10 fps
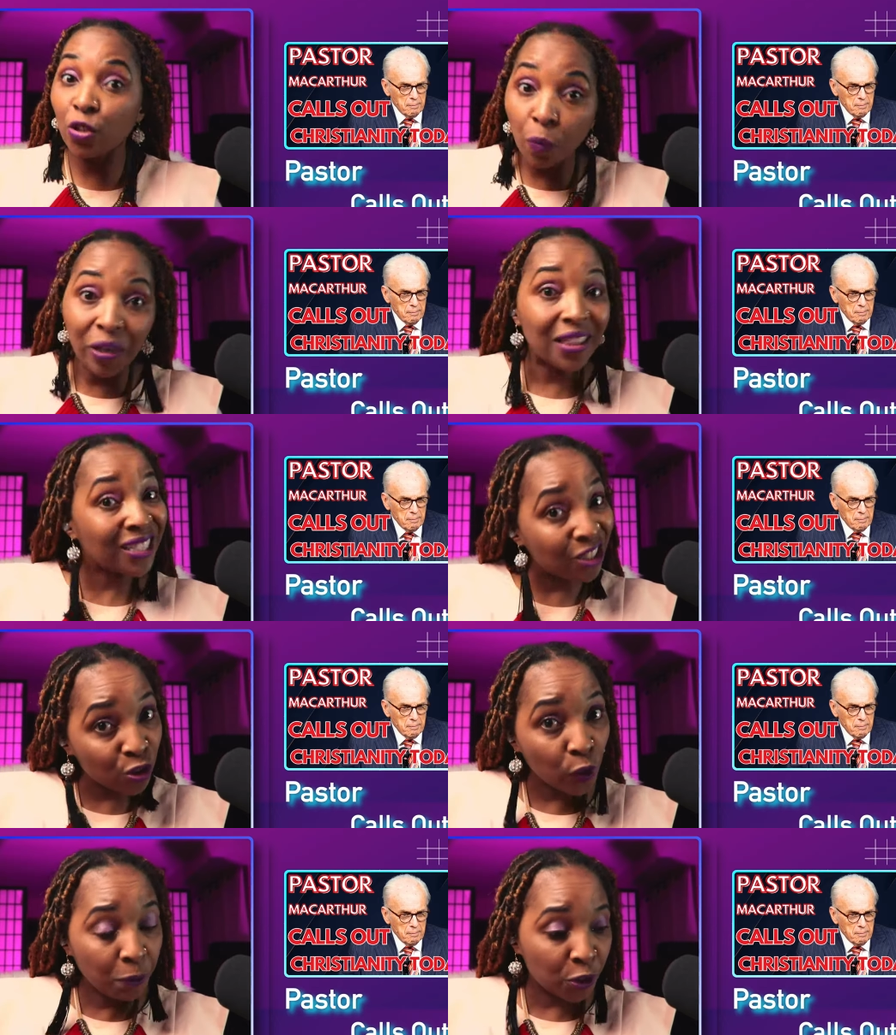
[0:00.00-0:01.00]
Speaker 1: that's not me that's
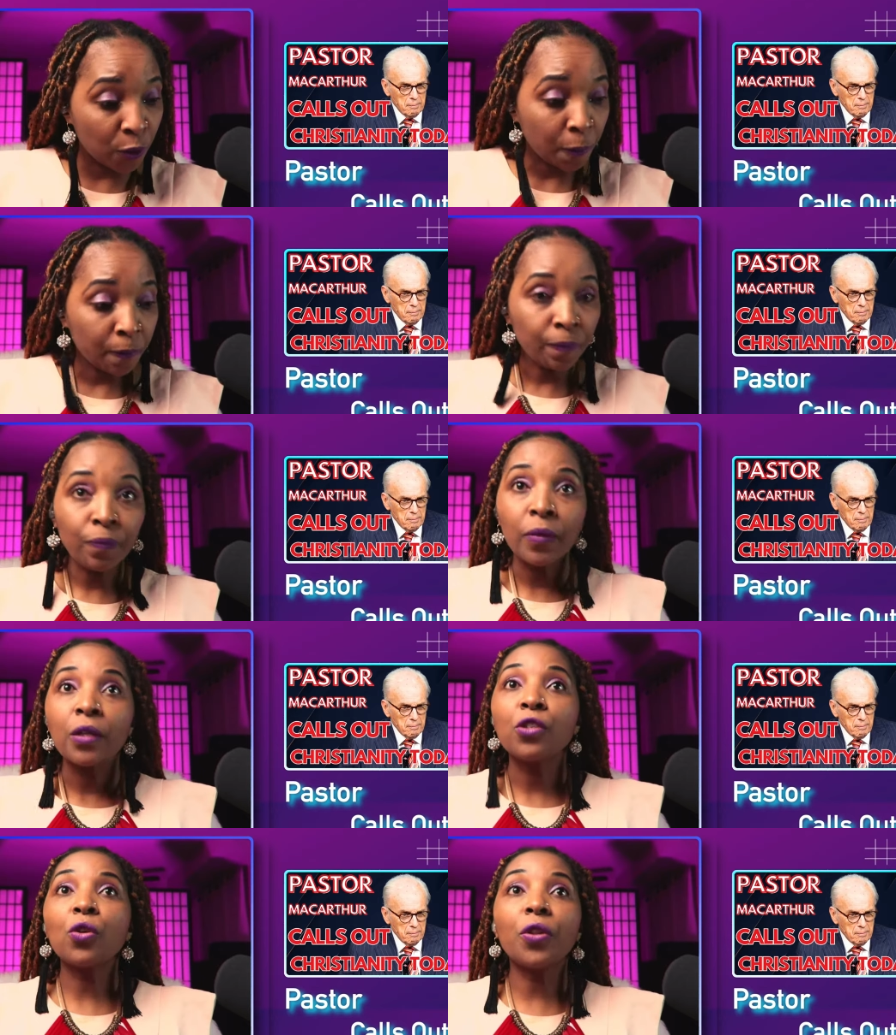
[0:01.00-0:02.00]
the scripture
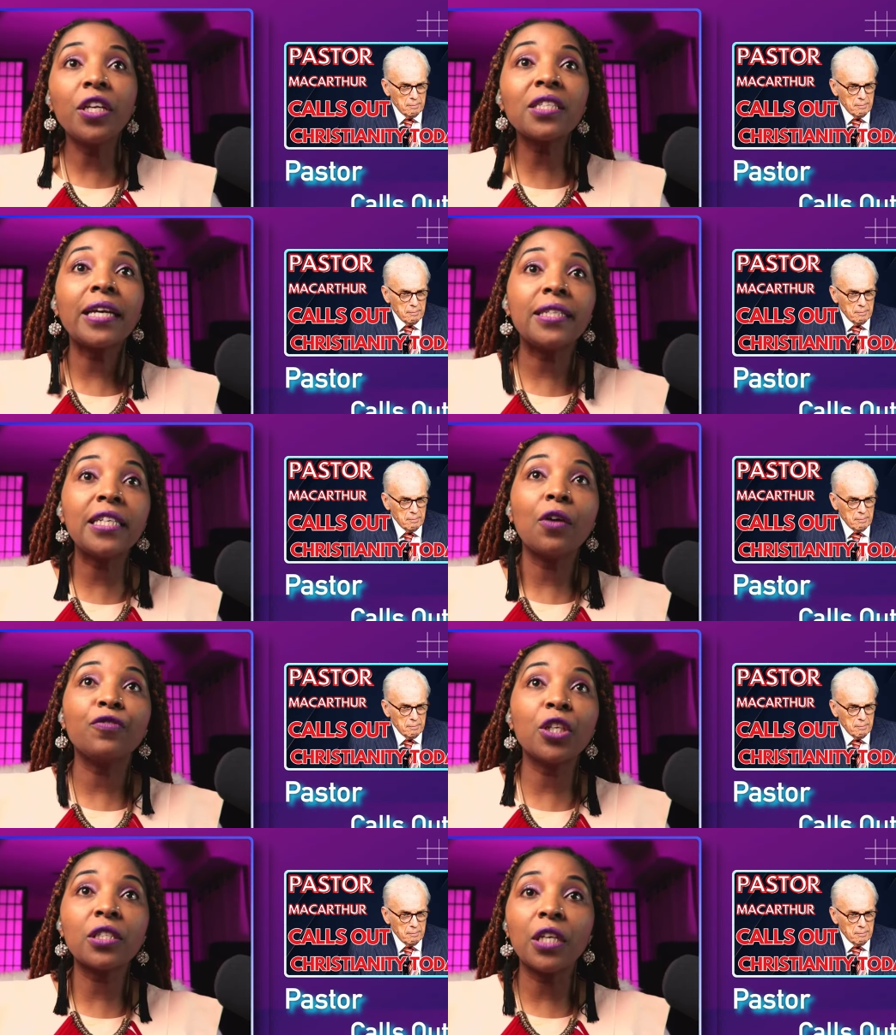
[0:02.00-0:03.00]
so this idea
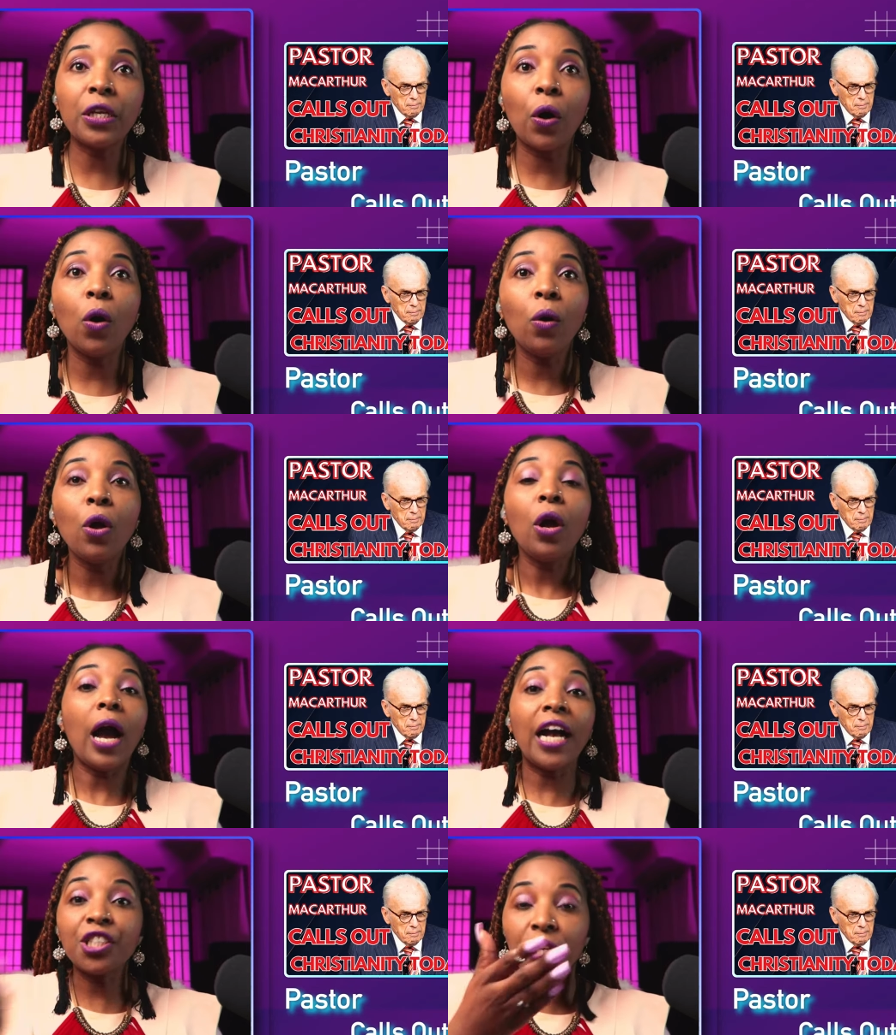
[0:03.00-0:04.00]
of just you know
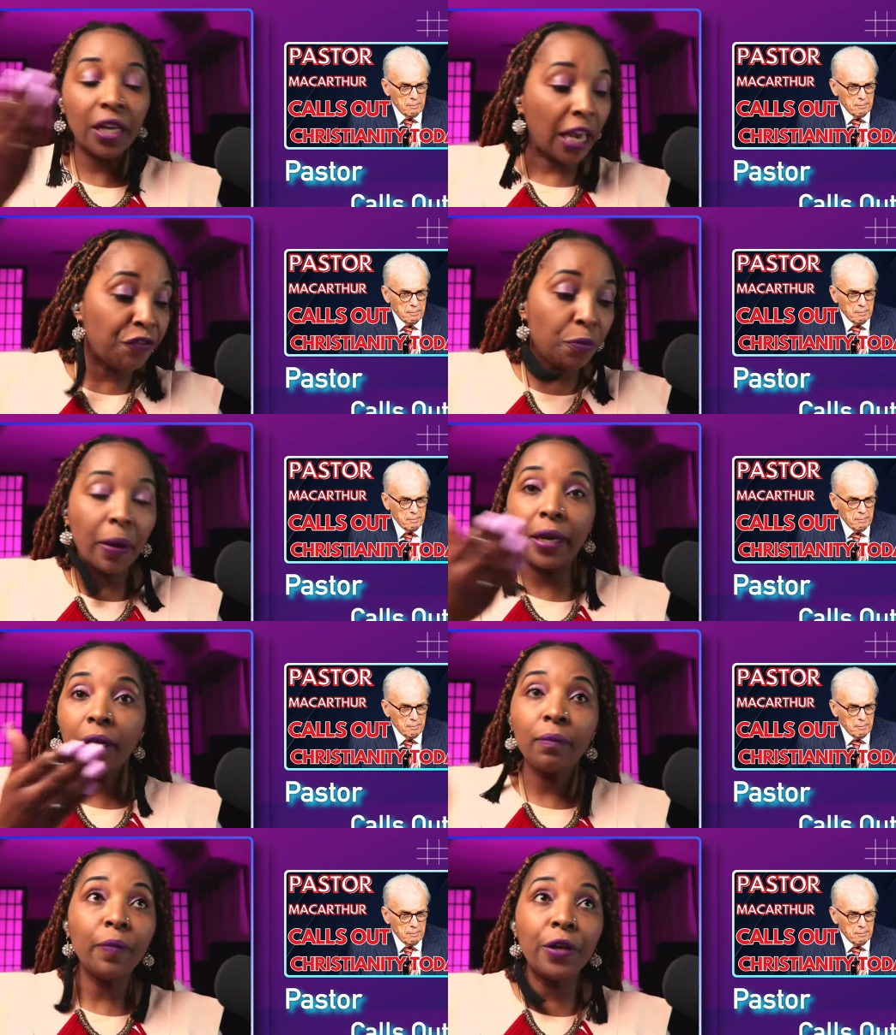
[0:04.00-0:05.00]
ushering
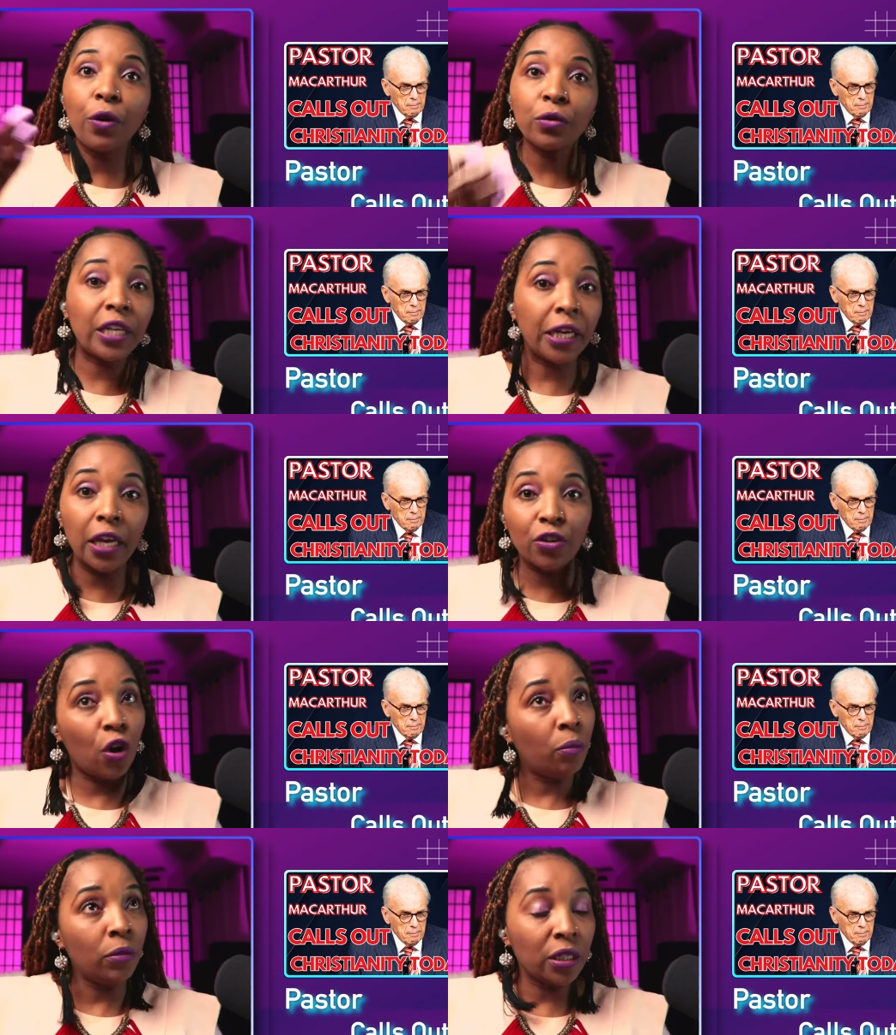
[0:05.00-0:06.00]
everybody you know the
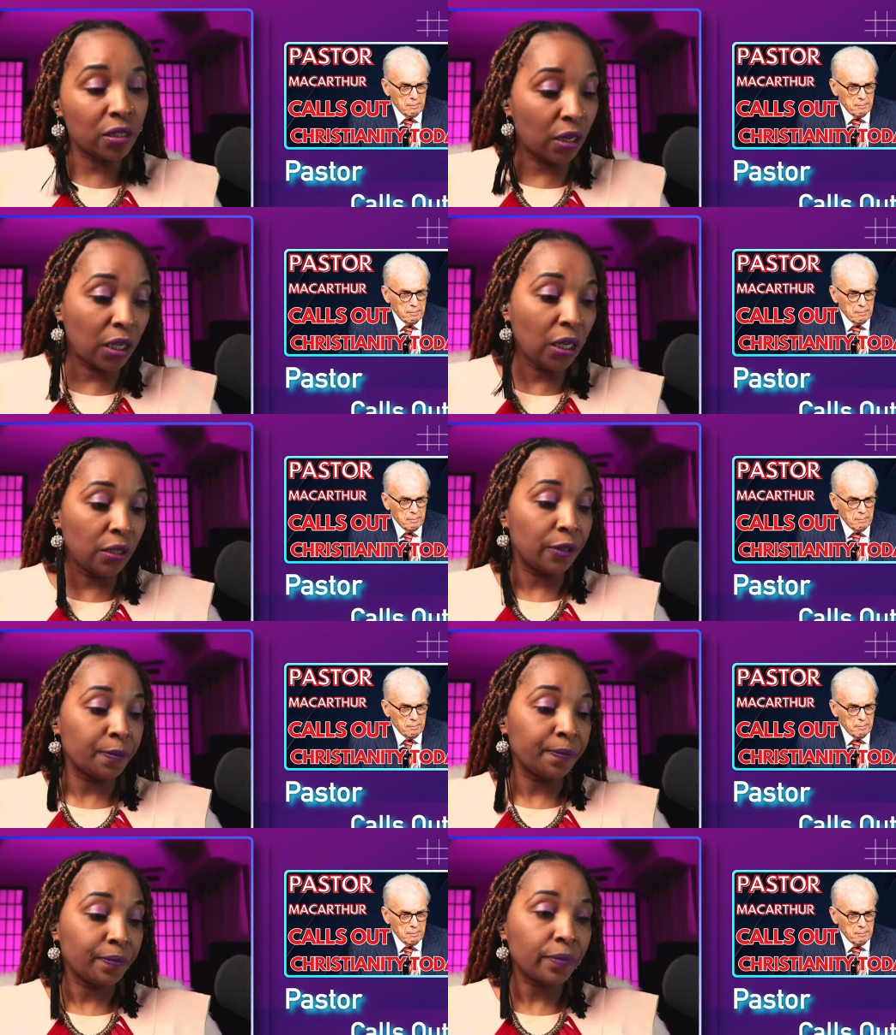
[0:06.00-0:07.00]
kingdom is not
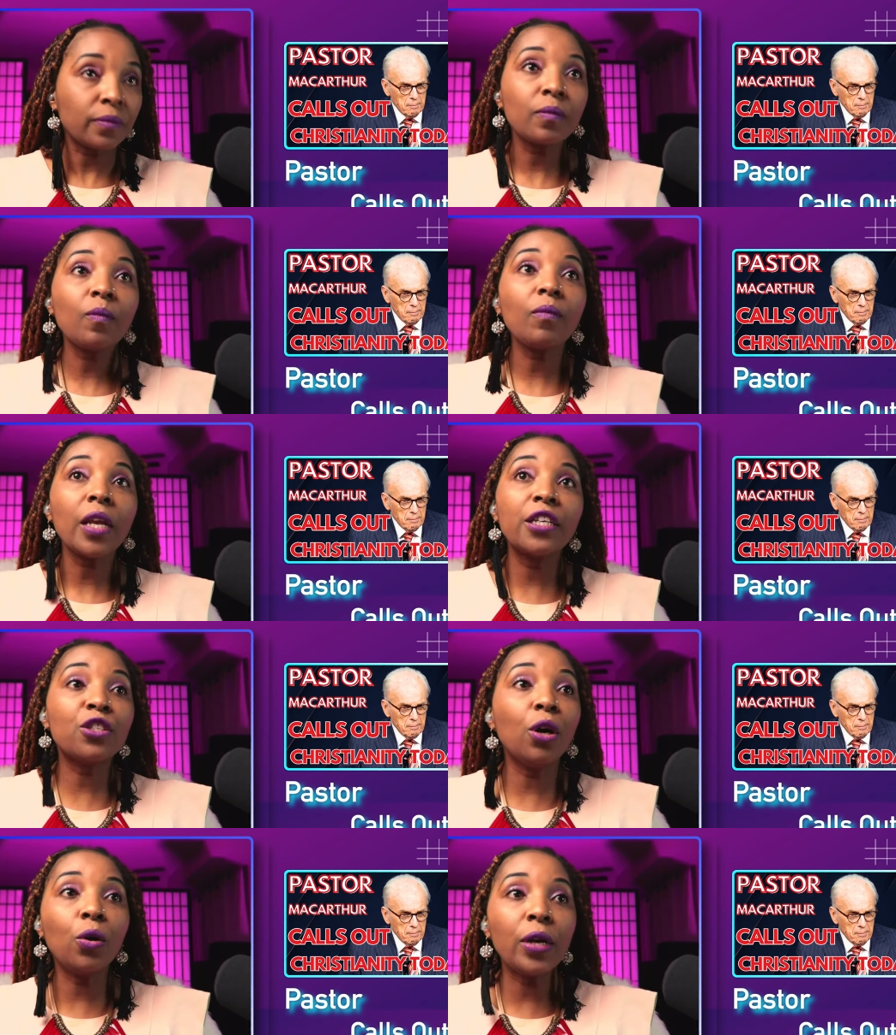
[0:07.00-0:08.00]
good
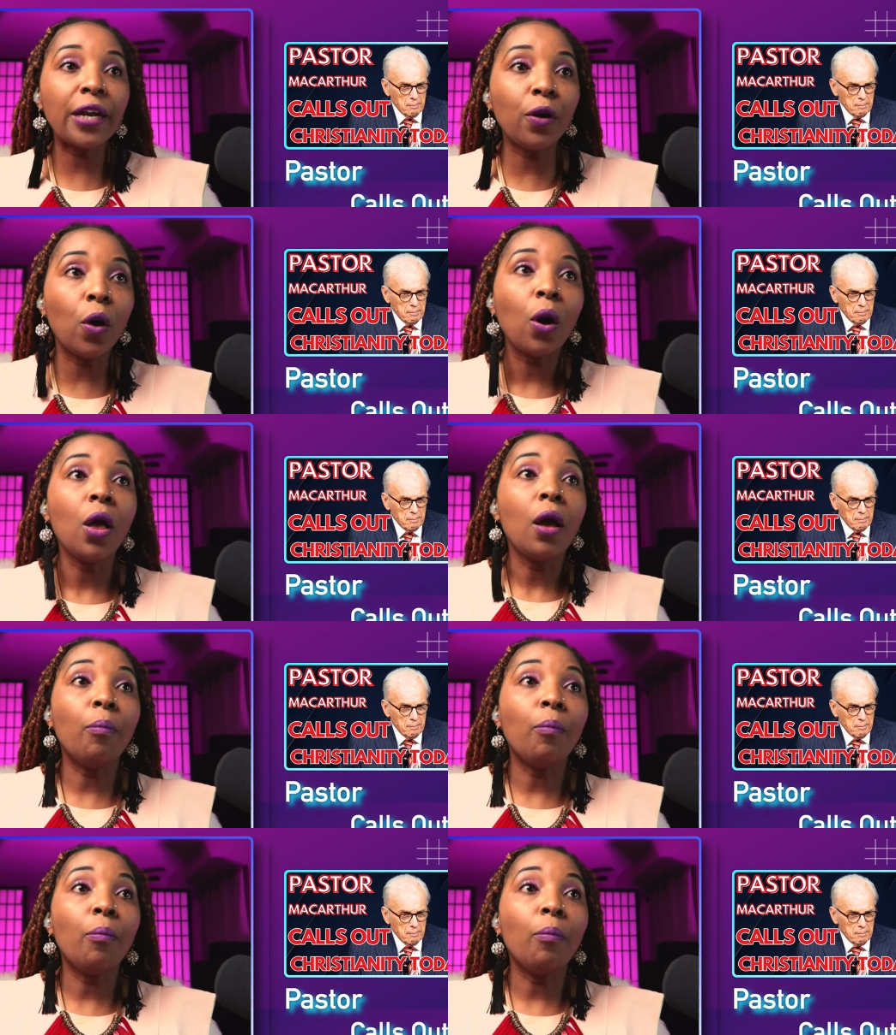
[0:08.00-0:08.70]
it's not good at all.